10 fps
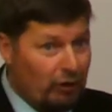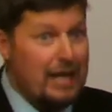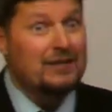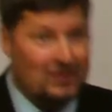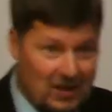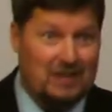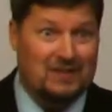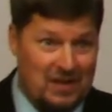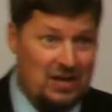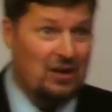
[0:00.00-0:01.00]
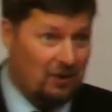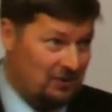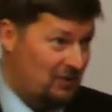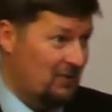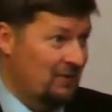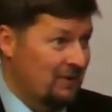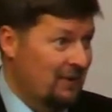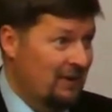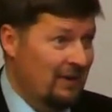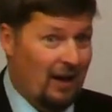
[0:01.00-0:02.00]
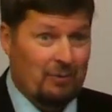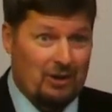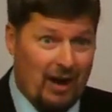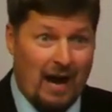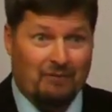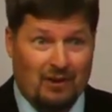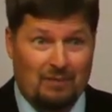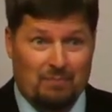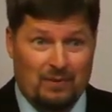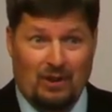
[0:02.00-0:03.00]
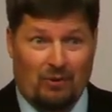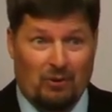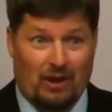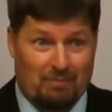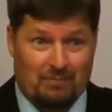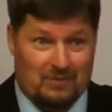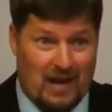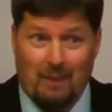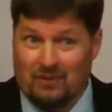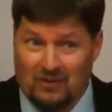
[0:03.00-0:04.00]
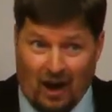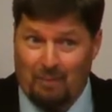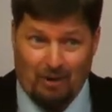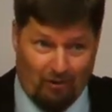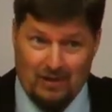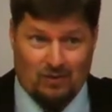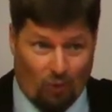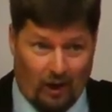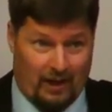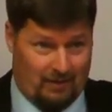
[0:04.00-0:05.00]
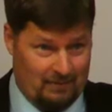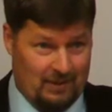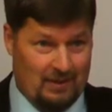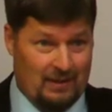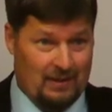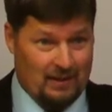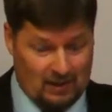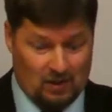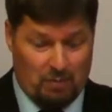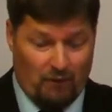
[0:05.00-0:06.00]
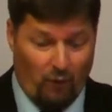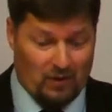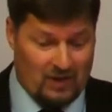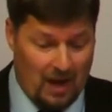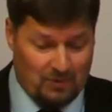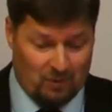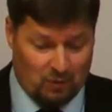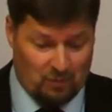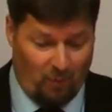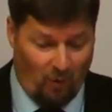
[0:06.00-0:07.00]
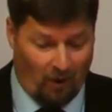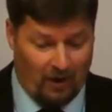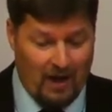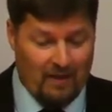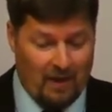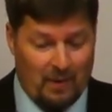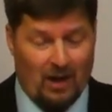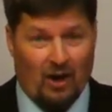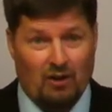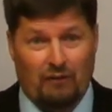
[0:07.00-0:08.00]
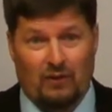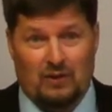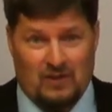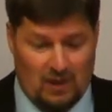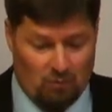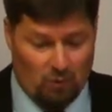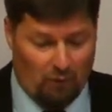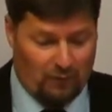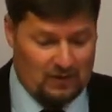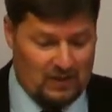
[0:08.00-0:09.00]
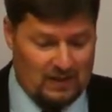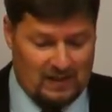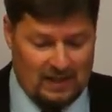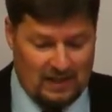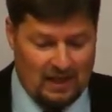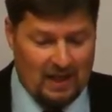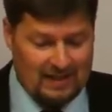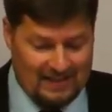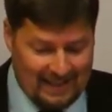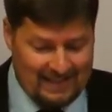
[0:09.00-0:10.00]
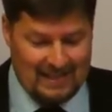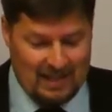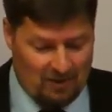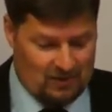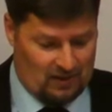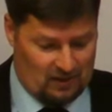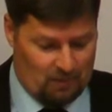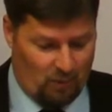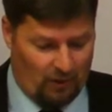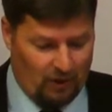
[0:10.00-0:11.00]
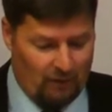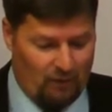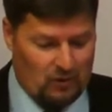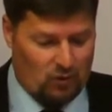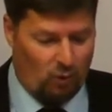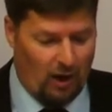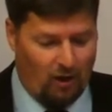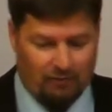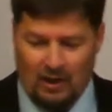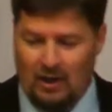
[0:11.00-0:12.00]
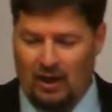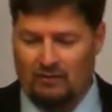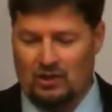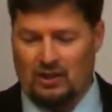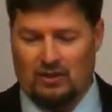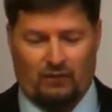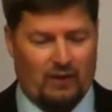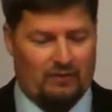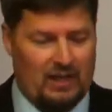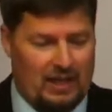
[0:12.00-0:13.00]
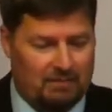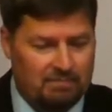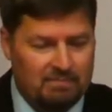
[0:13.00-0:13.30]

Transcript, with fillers: least 60 years. I mean, you have to, you know, it, Samson's got to be at least 20. This is before Samson was born. They've been under Philistine rule for 60, 60 years at this point. Look at verse 12 of Judges 15.